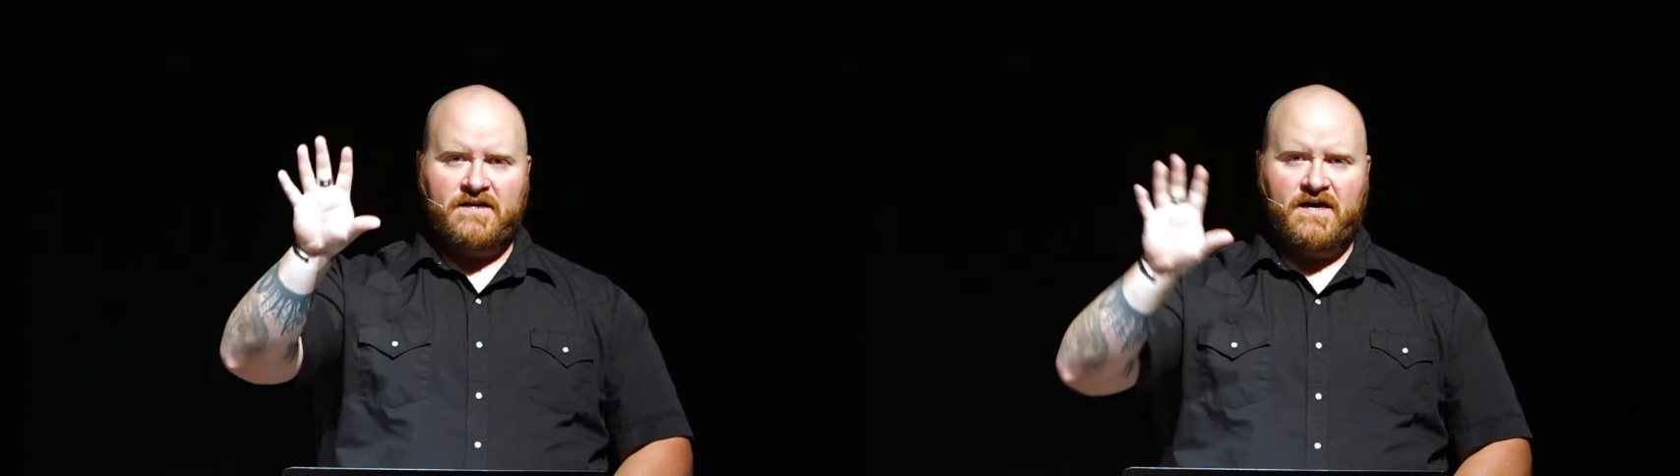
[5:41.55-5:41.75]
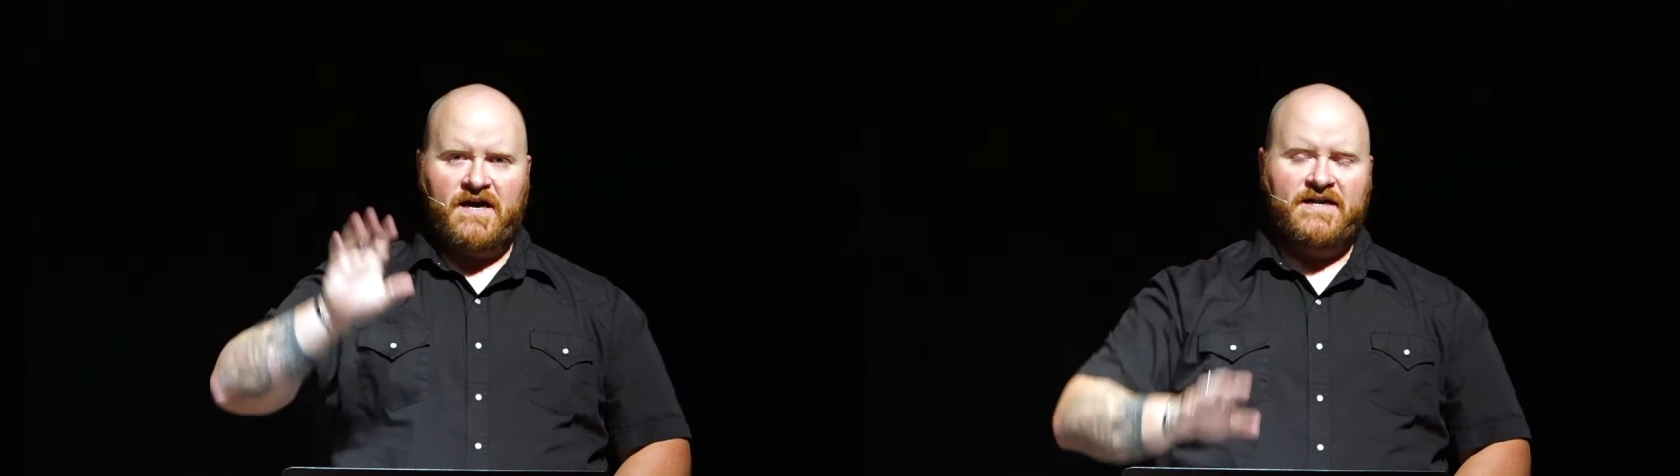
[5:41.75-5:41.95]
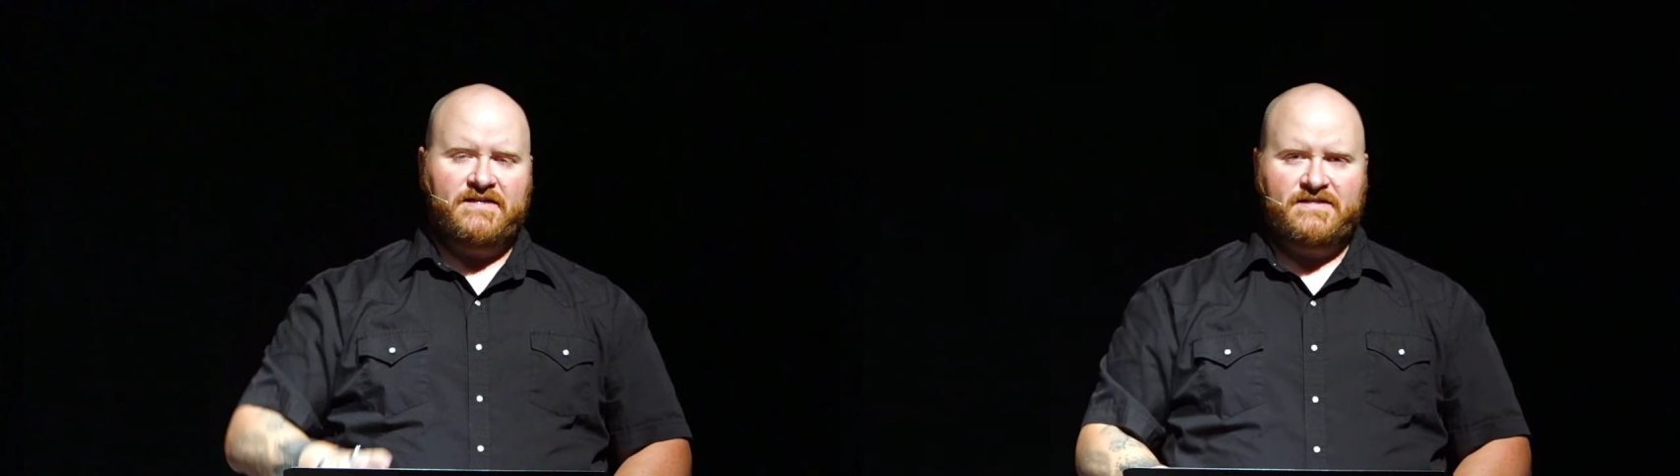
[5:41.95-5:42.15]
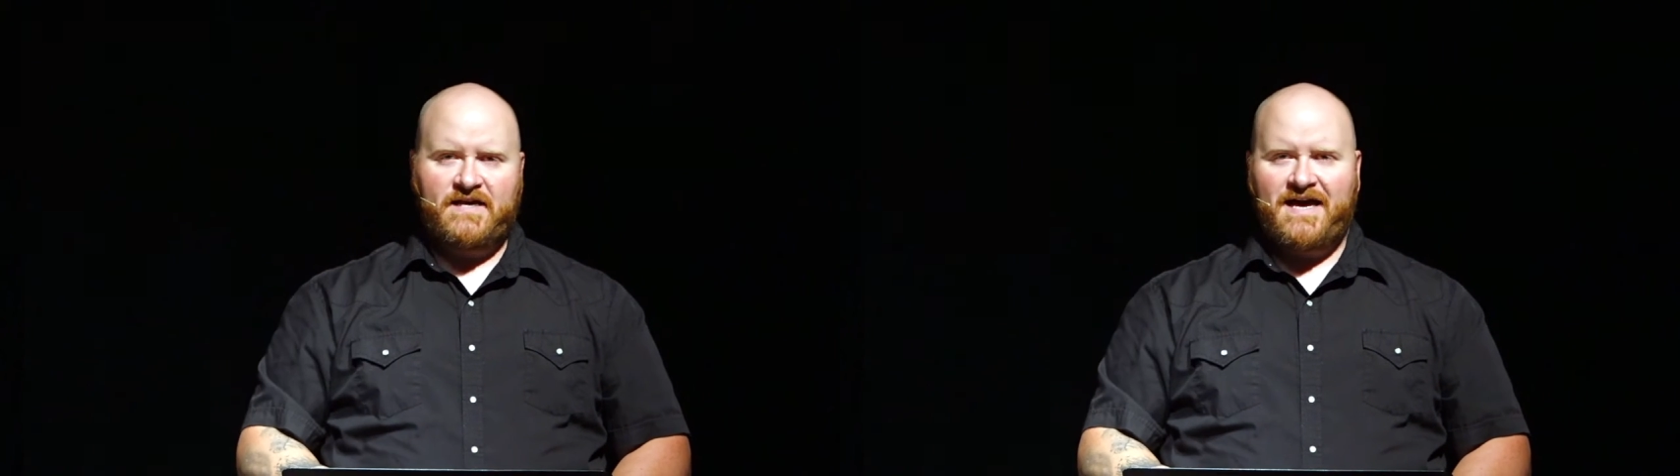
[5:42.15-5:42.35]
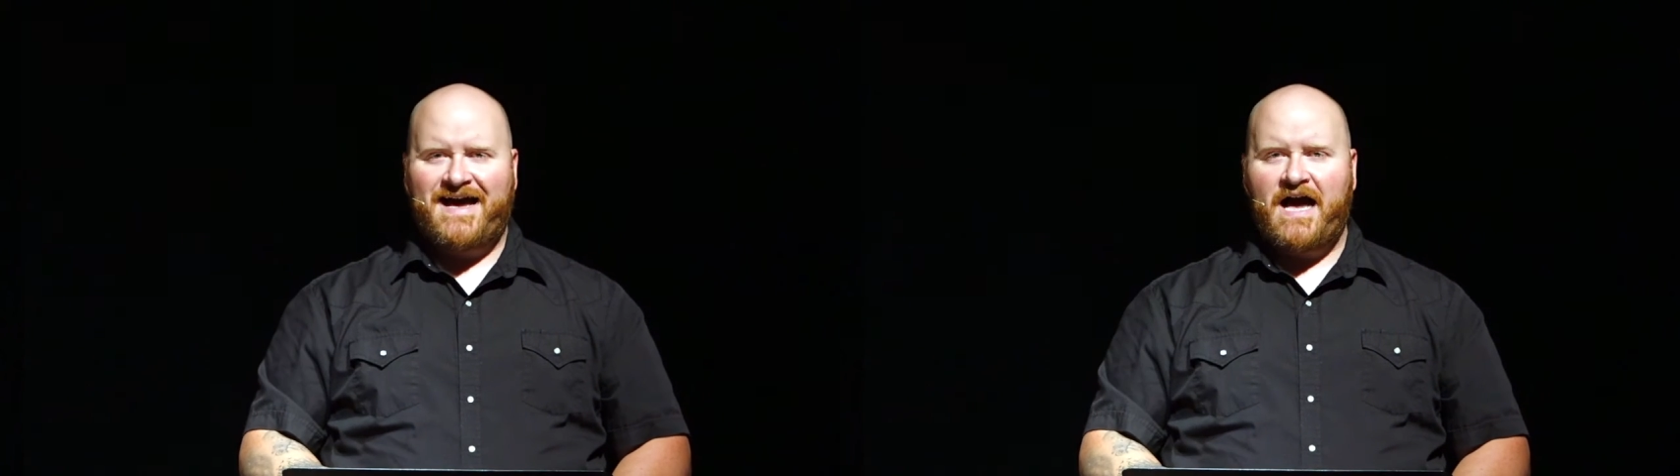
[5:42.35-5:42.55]
God as
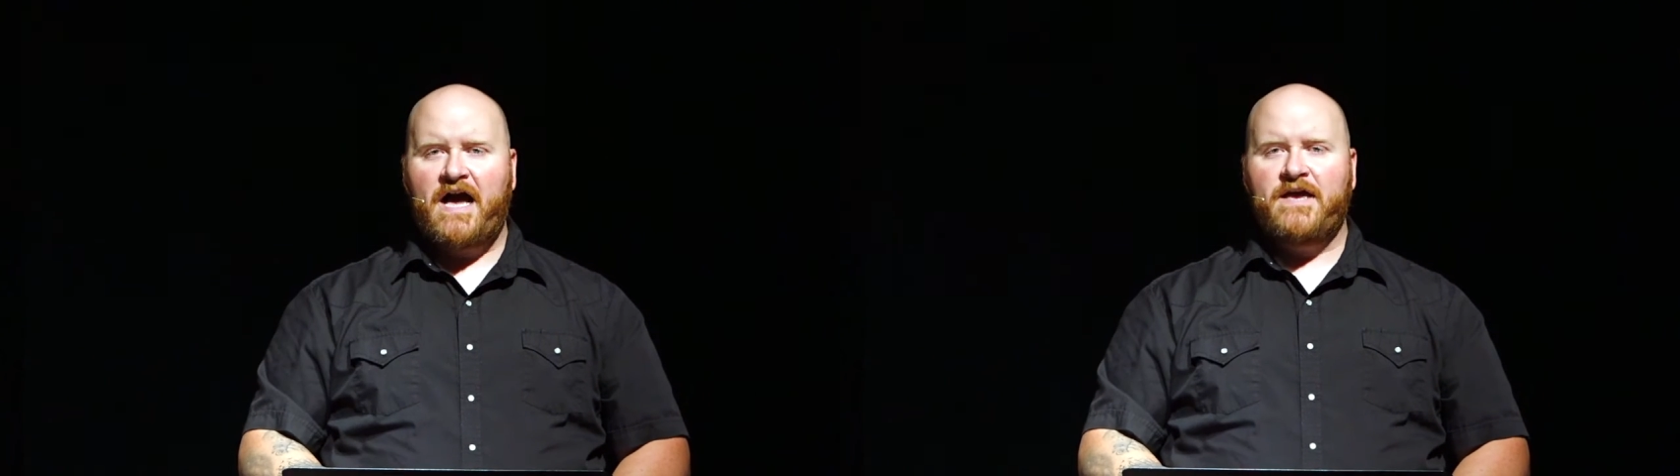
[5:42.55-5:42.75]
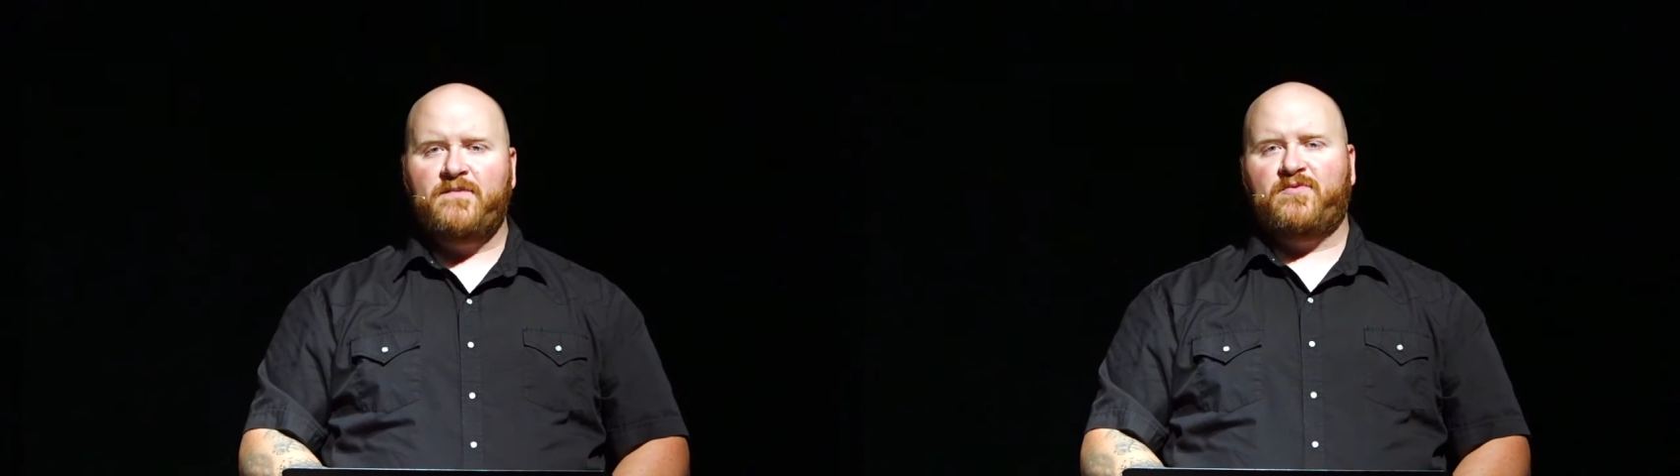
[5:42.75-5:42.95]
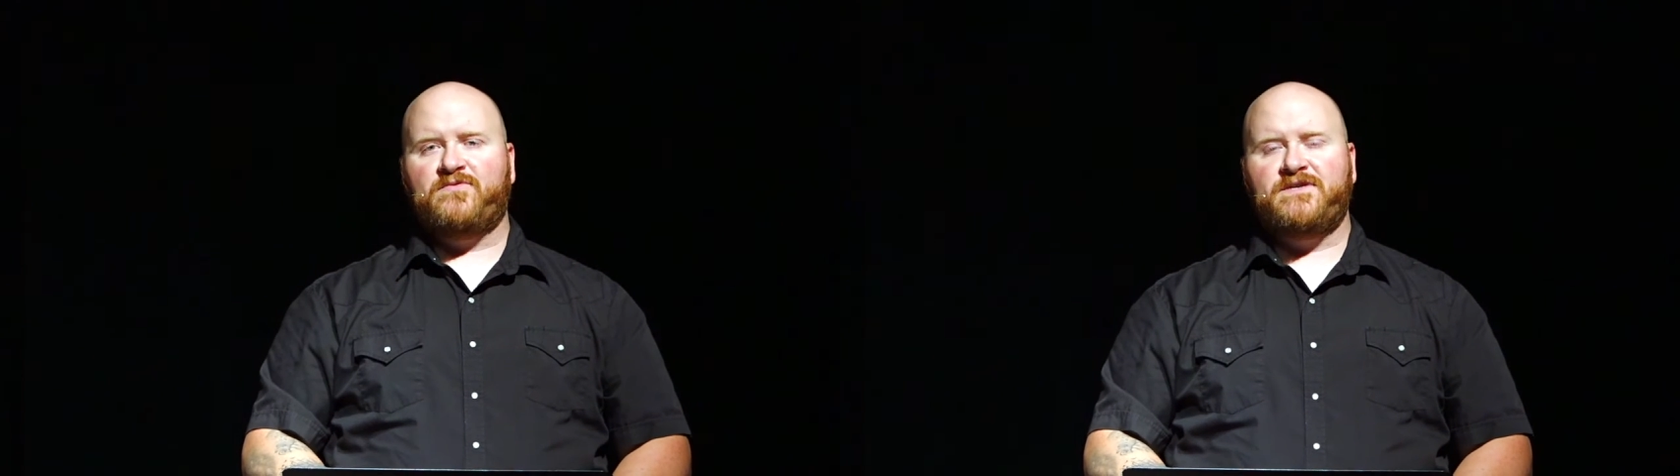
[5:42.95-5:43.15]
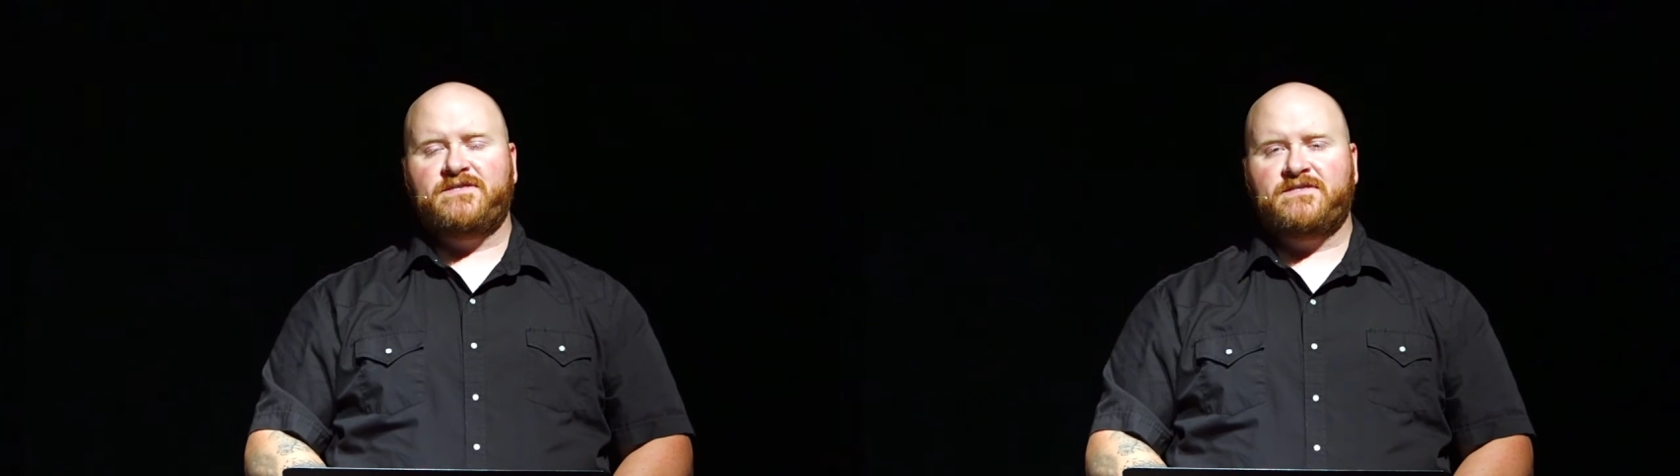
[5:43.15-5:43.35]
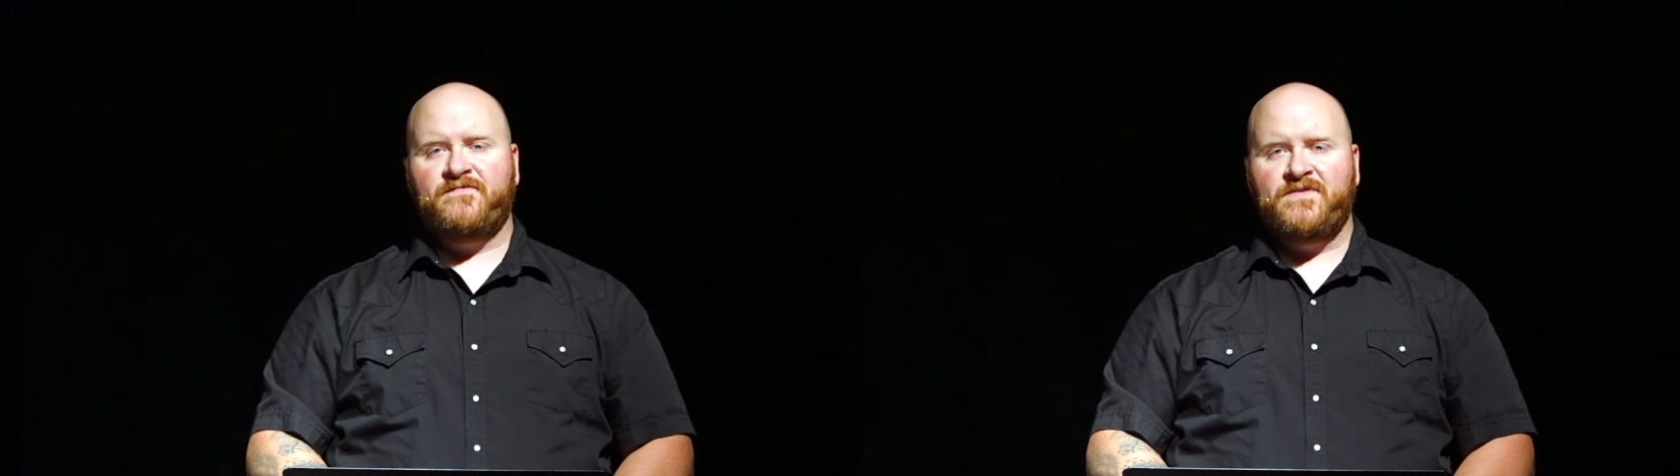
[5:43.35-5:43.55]
the high
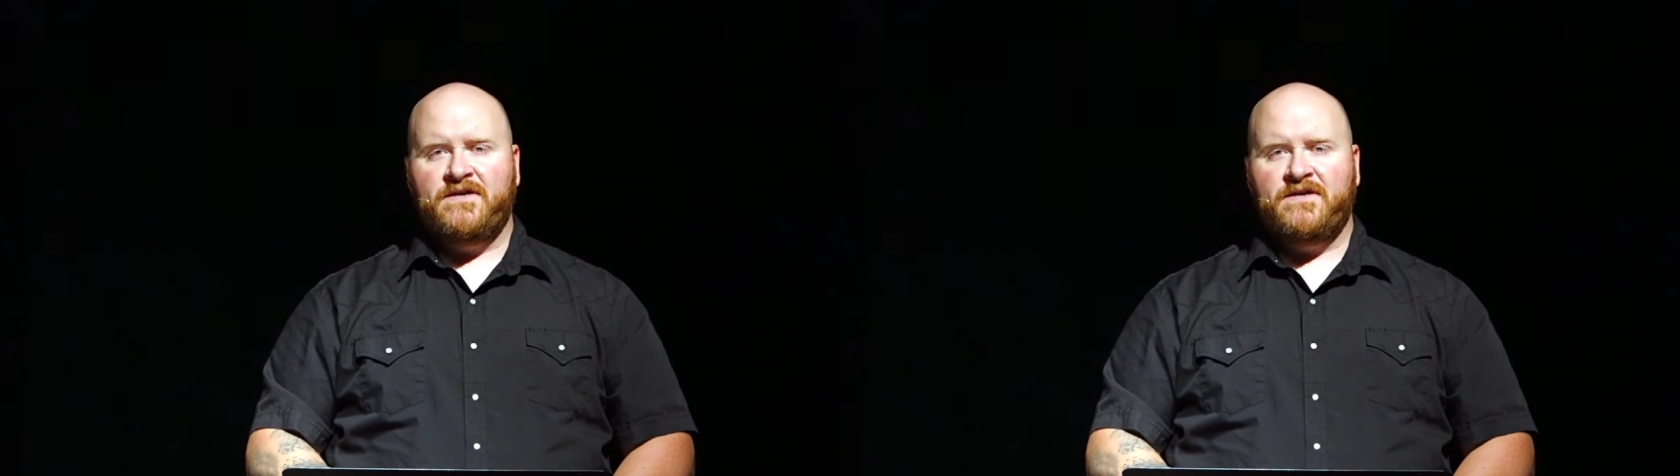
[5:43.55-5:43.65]
priest.